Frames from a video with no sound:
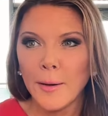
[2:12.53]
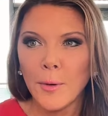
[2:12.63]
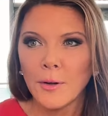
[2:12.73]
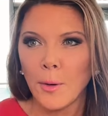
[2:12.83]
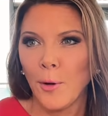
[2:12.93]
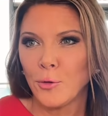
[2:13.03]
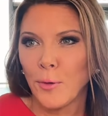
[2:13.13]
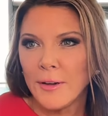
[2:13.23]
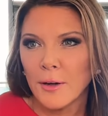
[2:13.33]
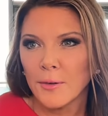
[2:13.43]
I want to talk about
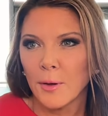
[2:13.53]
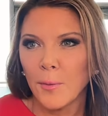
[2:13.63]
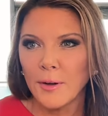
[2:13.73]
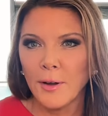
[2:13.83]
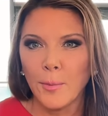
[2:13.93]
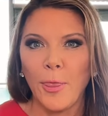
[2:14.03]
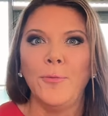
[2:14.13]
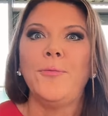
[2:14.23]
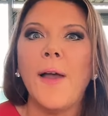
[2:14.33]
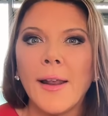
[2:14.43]
trade tariffs. I want to talk about the
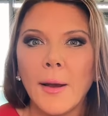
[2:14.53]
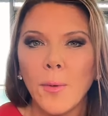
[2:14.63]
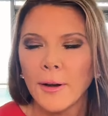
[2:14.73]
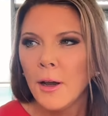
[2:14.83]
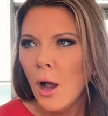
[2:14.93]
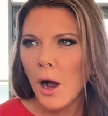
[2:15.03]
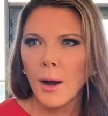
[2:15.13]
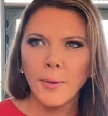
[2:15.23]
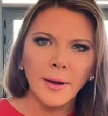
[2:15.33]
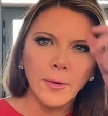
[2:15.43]
Fed. I want
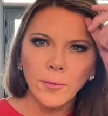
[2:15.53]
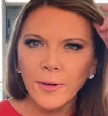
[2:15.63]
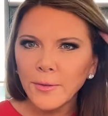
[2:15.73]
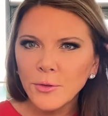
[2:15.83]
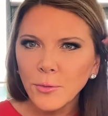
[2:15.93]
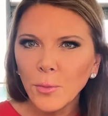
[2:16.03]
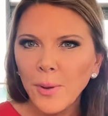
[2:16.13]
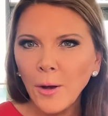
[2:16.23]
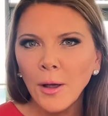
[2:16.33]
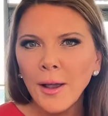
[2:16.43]
to get rid of Jerome
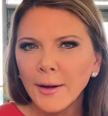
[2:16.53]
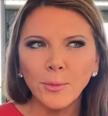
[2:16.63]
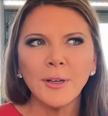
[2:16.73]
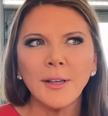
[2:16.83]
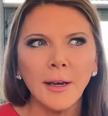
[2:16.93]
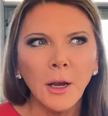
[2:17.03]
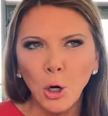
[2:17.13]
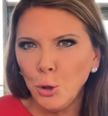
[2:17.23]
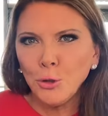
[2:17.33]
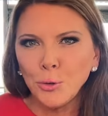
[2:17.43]
Powell. And everybody's like,
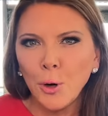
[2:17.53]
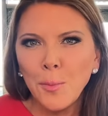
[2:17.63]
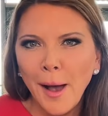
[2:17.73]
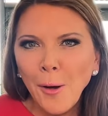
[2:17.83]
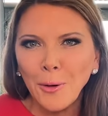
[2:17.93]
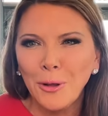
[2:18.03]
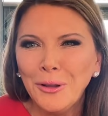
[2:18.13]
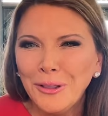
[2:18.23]
who's Jerome Powell?